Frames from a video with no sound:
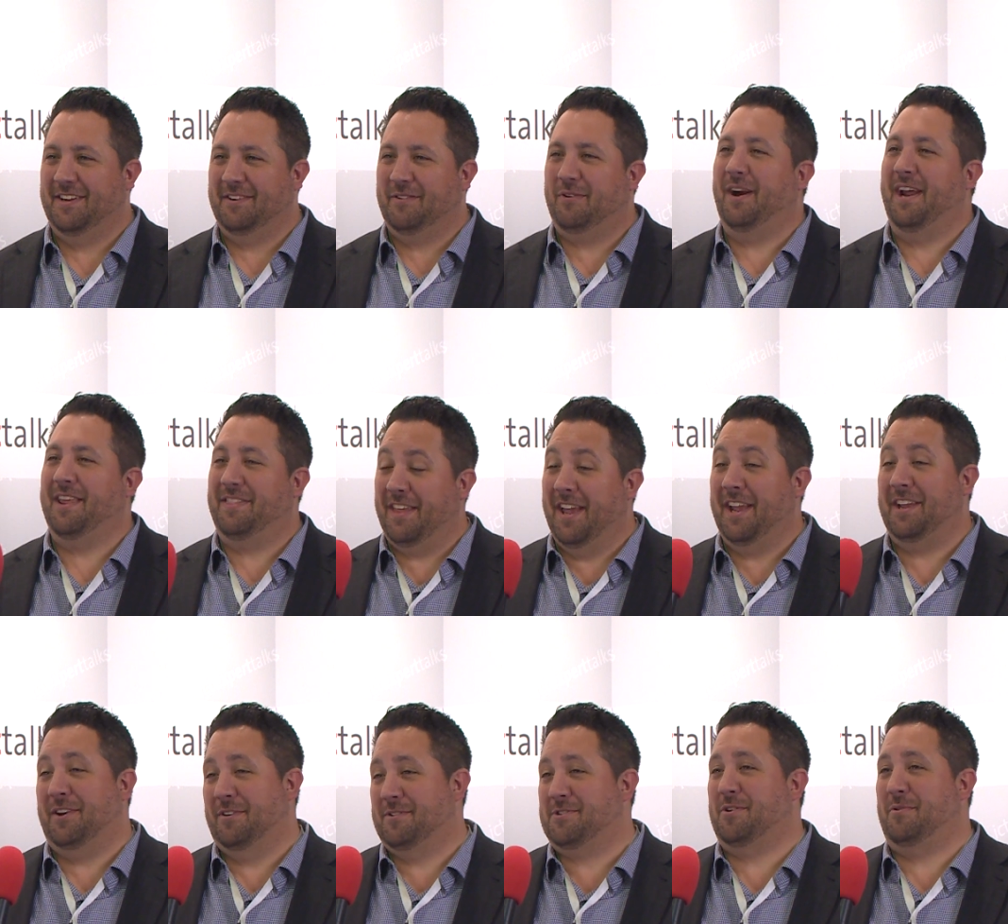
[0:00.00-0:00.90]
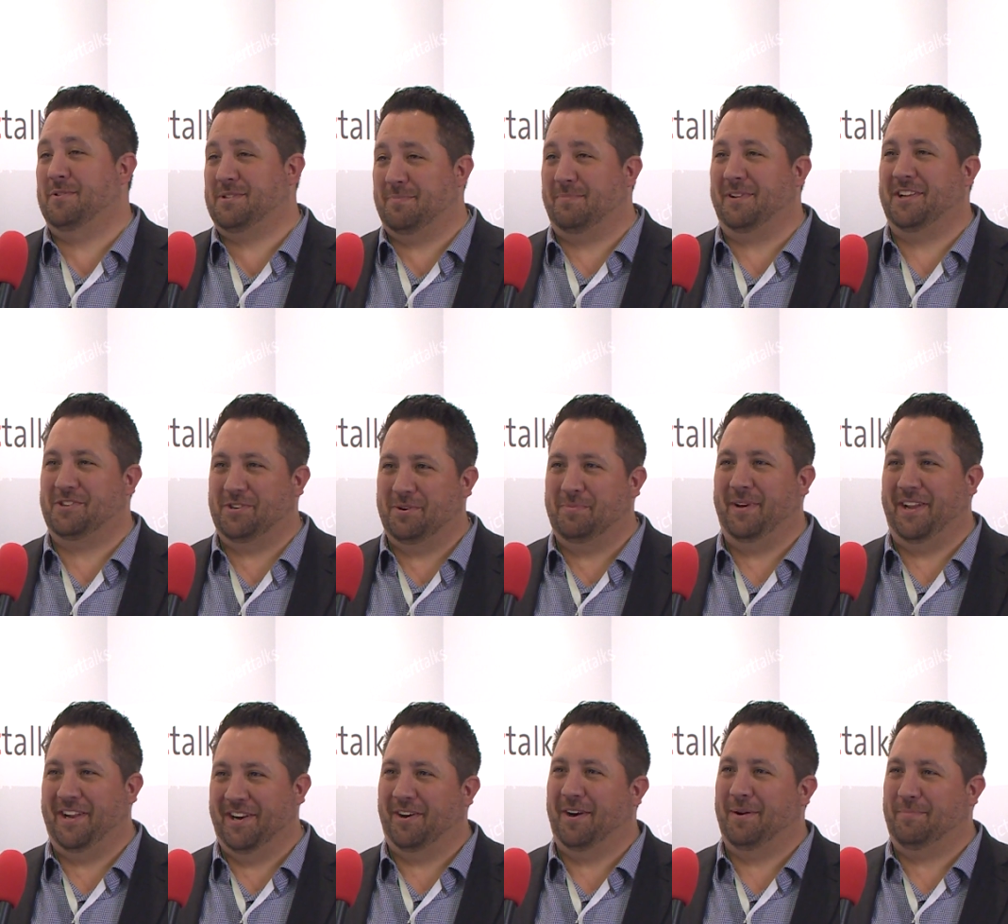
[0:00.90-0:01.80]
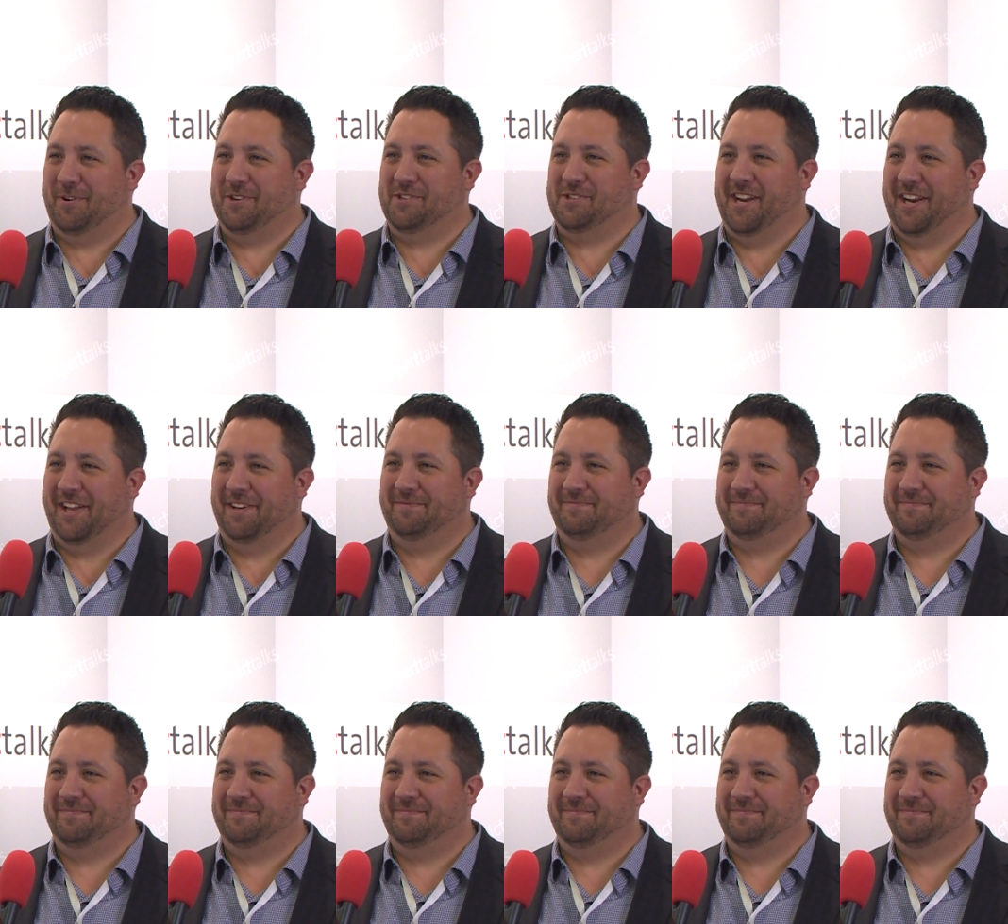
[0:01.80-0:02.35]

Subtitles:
Great, thank you. It's always a pleasure to be here. I appreciate it.